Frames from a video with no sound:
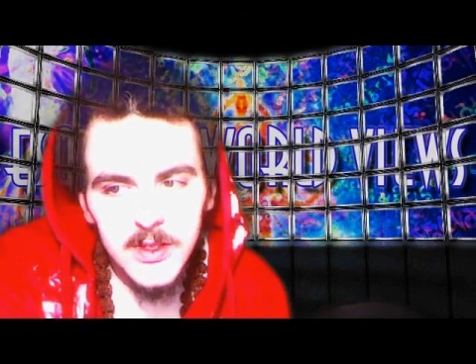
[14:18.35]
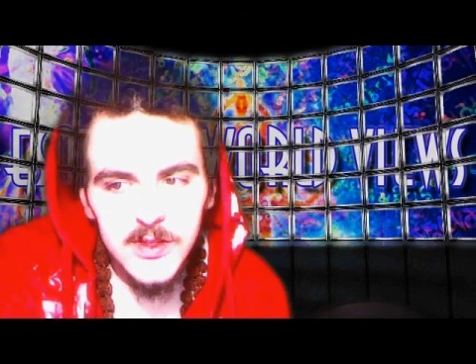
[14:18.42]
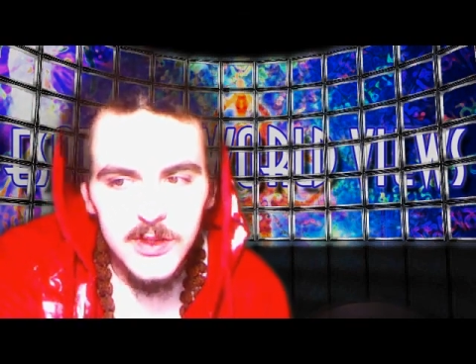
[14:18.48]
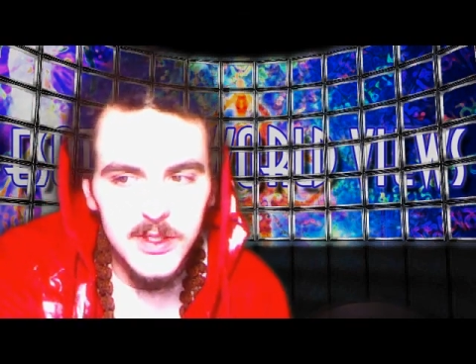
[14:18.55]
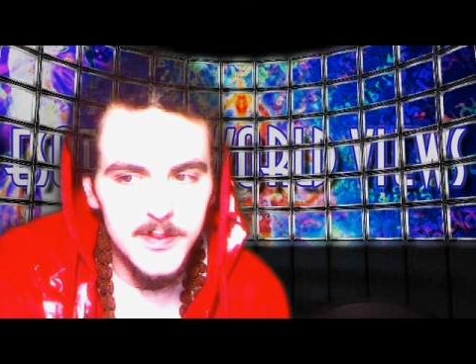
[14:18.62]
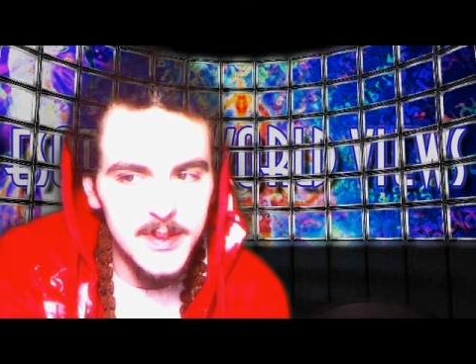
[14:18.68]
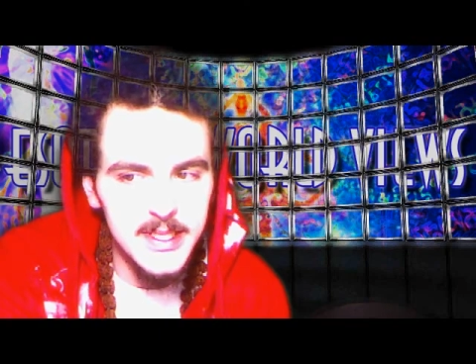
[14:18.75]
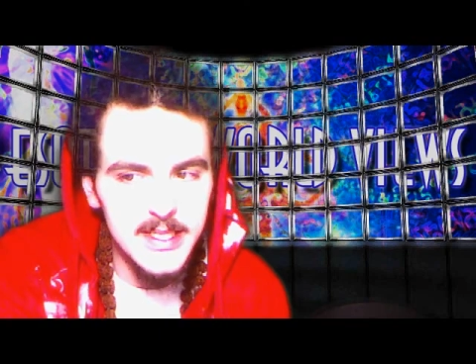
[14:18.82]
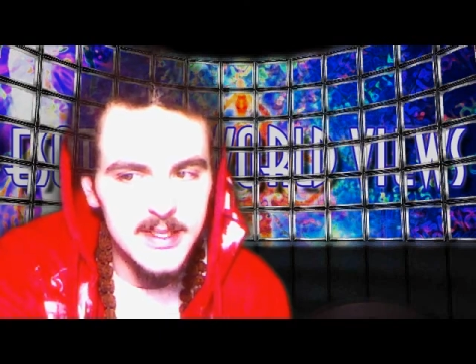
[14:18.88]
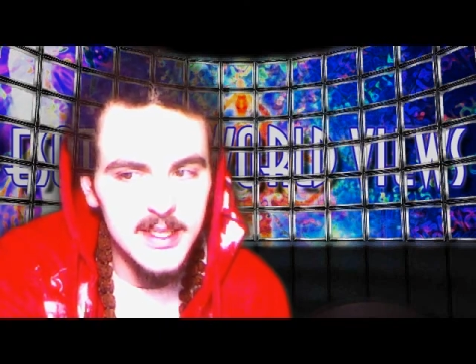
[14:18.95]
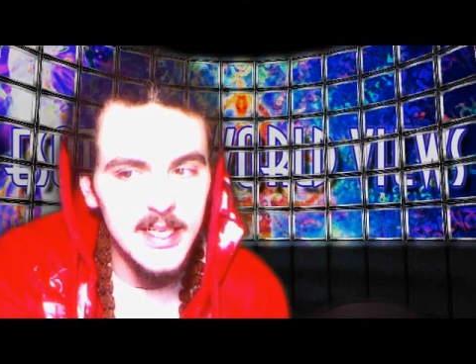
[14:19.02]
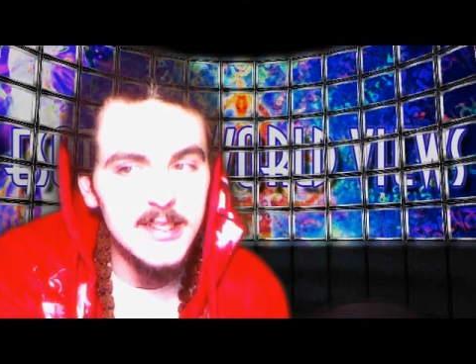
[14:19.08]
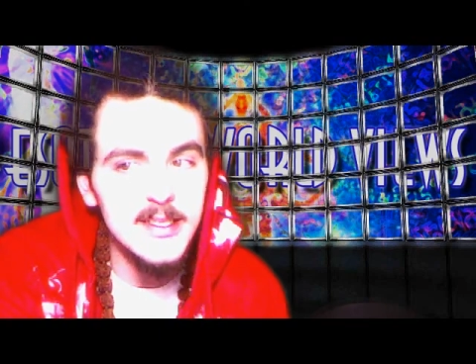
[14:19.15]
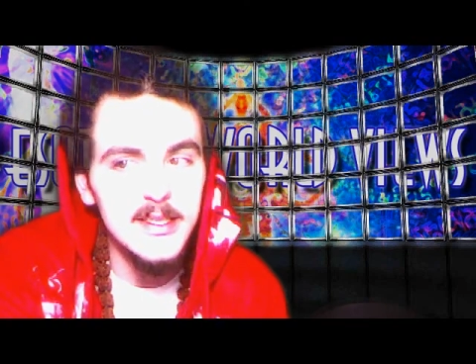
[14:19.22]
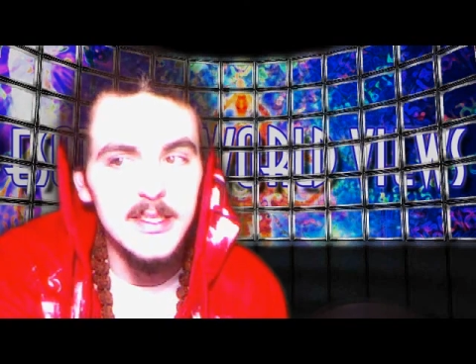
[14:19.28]
So he's been
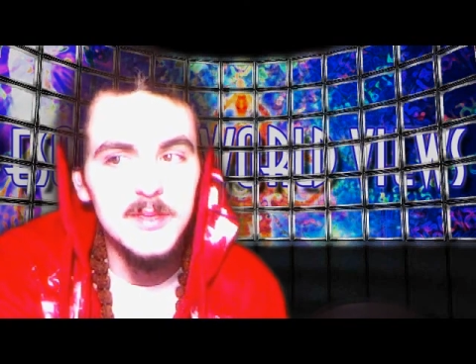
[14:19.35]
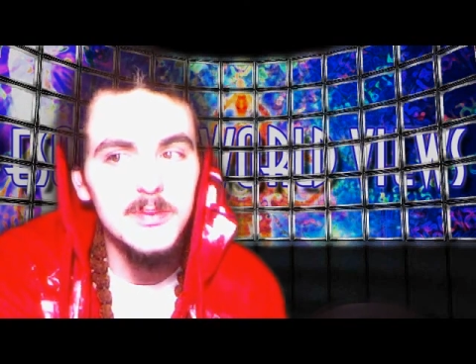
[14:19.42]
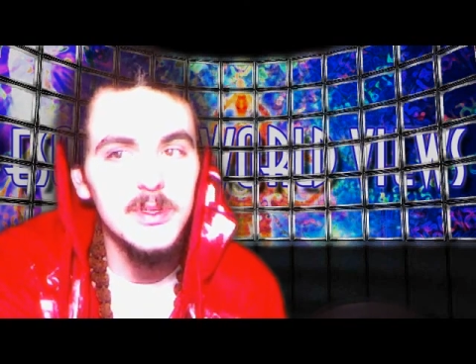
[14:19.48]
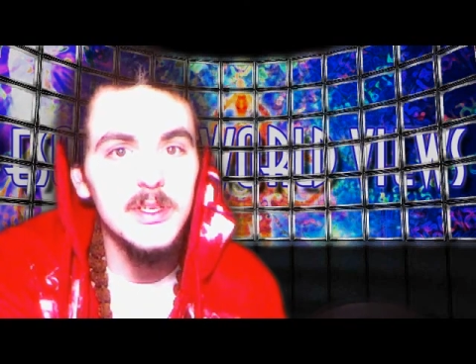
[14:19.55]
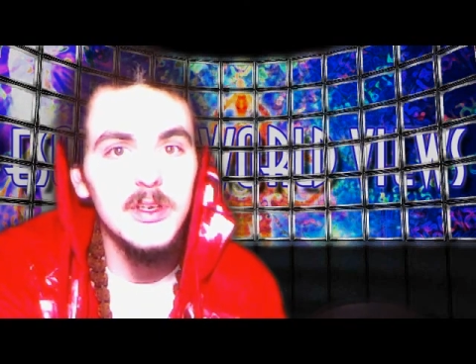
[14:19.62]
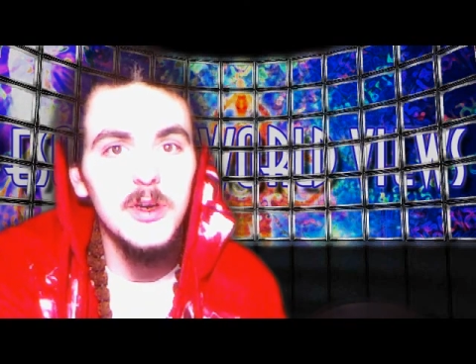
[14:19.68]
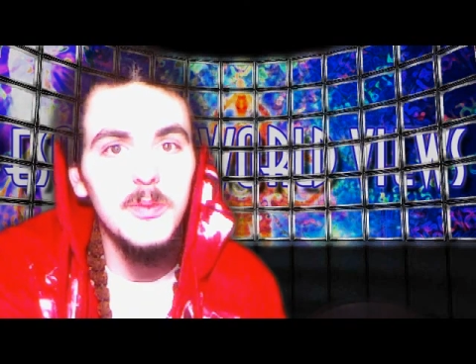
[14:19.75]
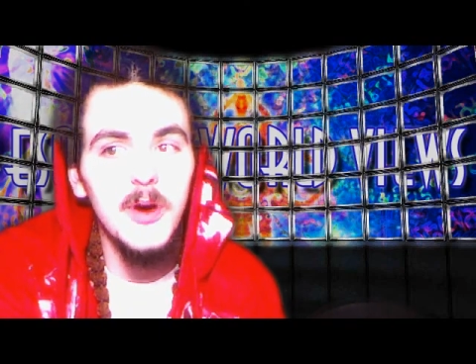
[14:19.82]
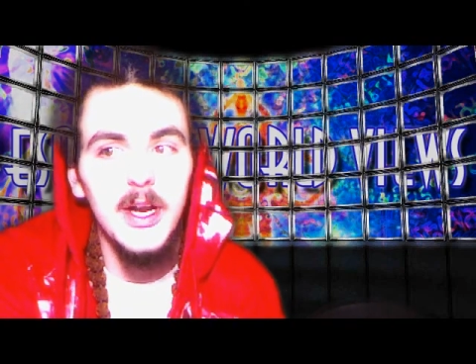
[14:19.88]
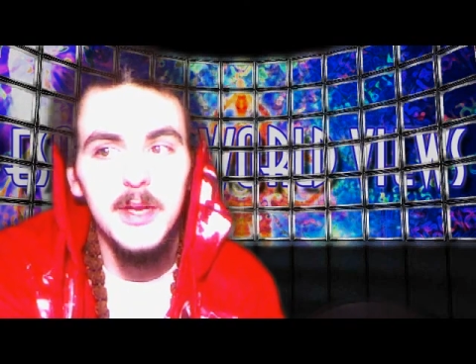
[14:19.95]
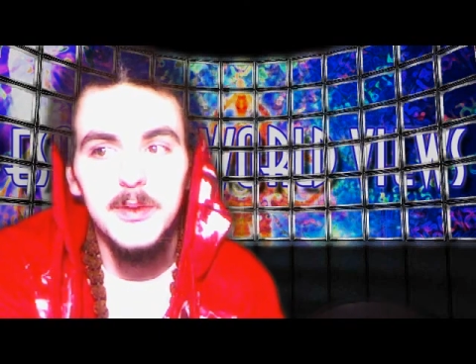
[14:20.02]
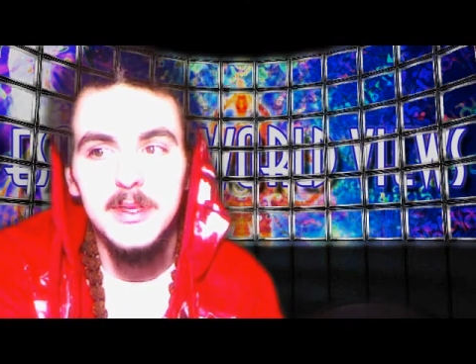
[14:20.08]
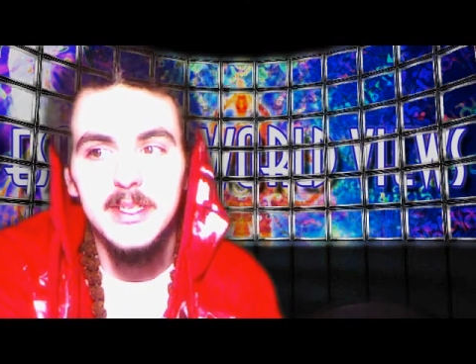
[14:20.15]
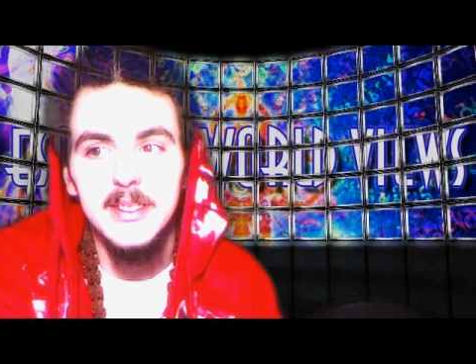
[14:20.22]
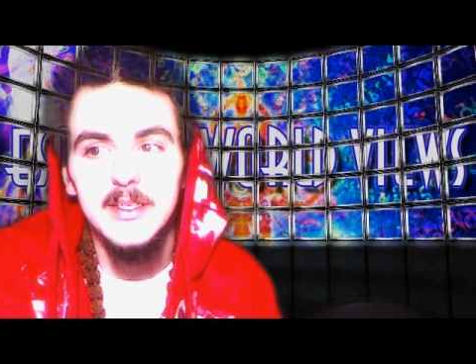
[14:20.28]
discussing this political
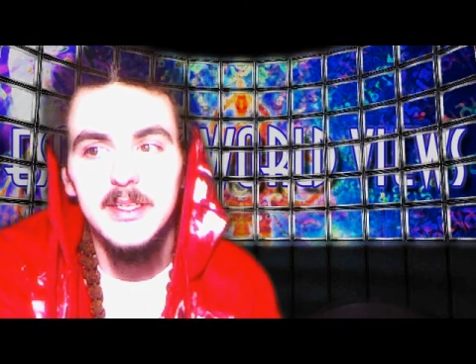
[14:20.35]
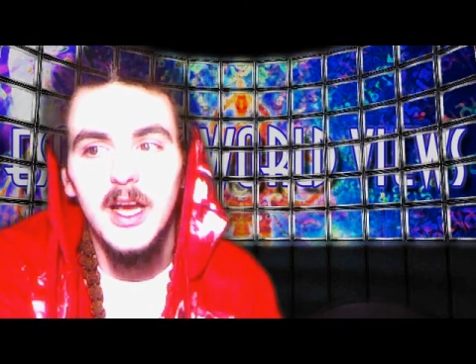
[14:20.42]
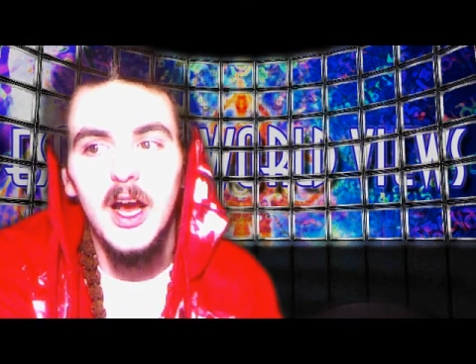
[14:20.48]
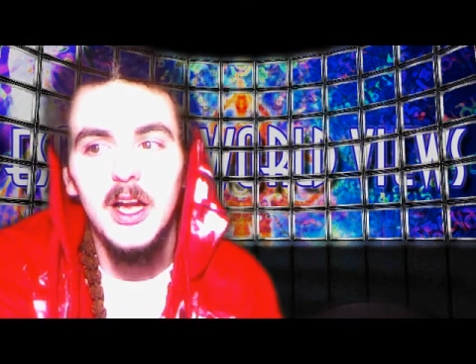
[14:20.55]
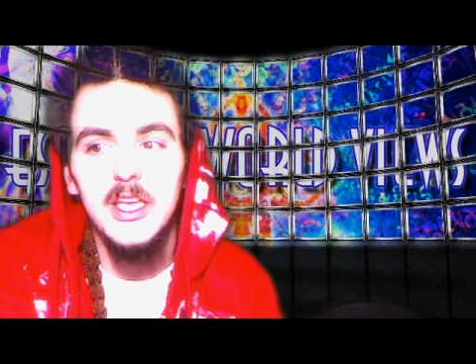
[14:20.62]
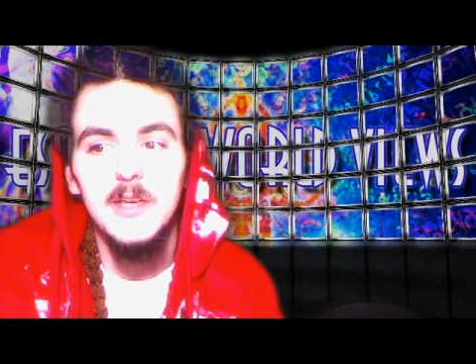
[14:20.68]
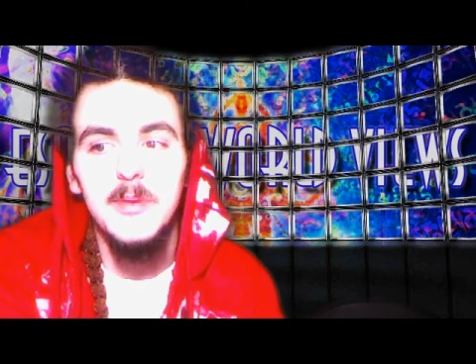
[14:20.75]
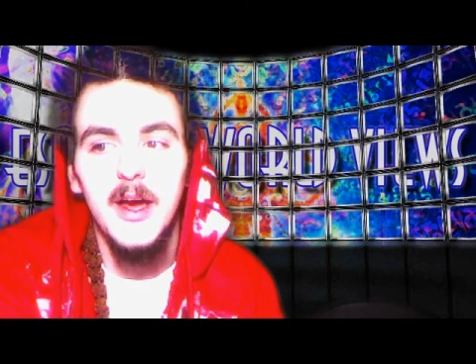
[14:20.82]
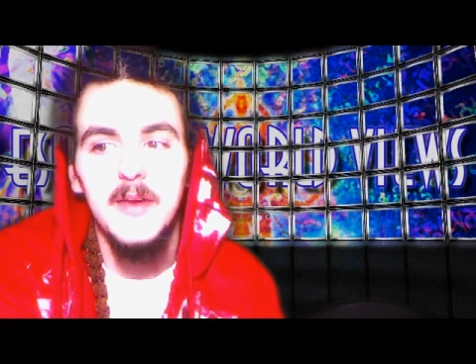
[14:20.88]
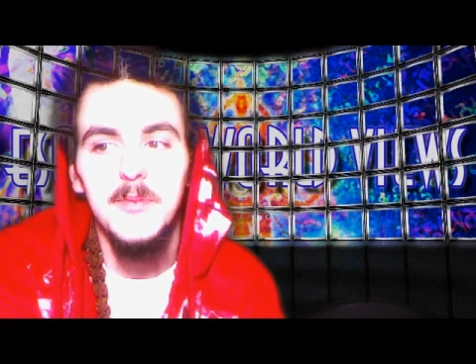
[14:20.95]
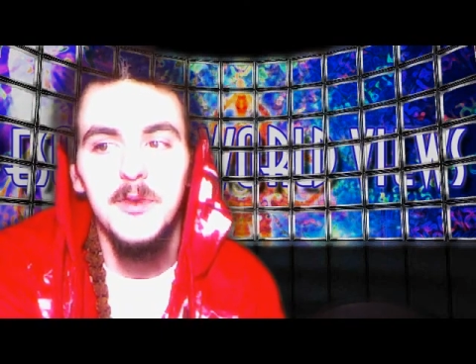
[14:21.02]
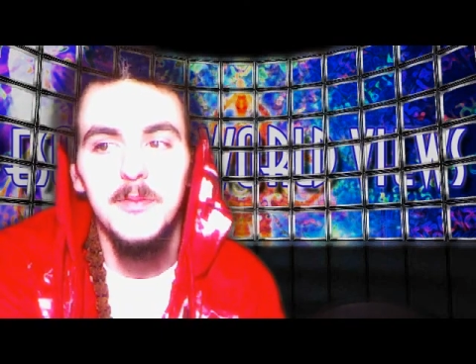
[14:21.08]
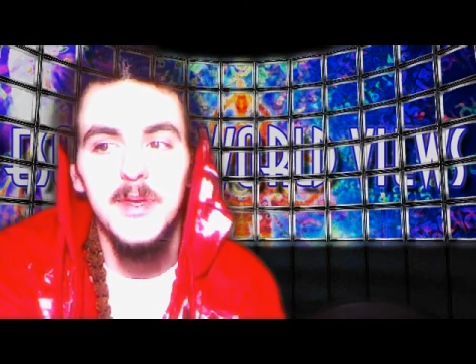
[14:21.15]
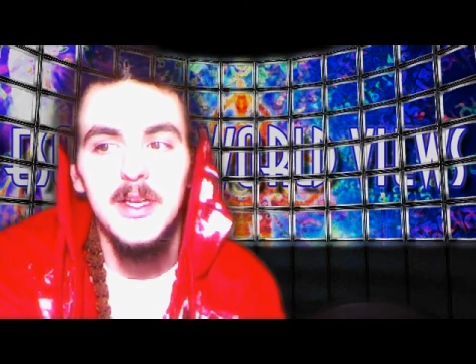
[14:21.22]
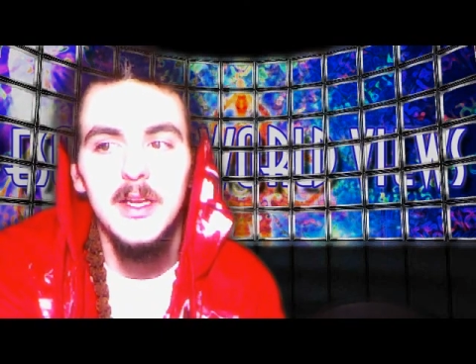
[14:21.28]
party with the Occupy
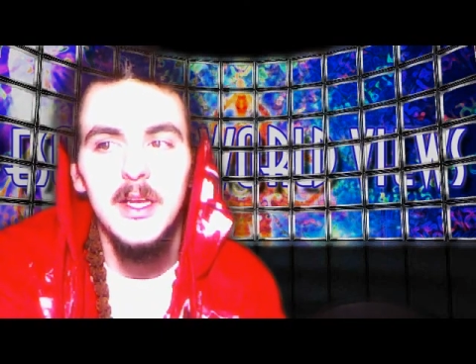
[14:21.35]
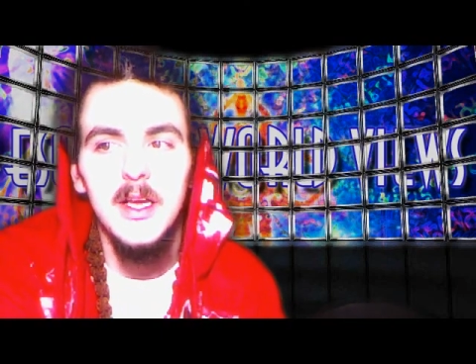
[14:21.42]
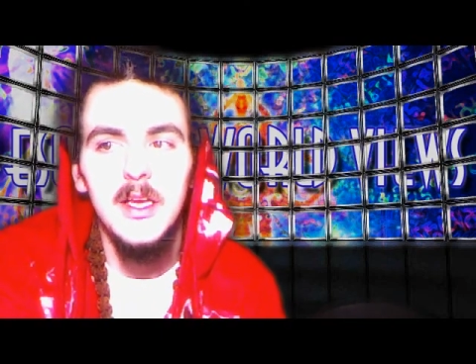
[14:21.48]
movement.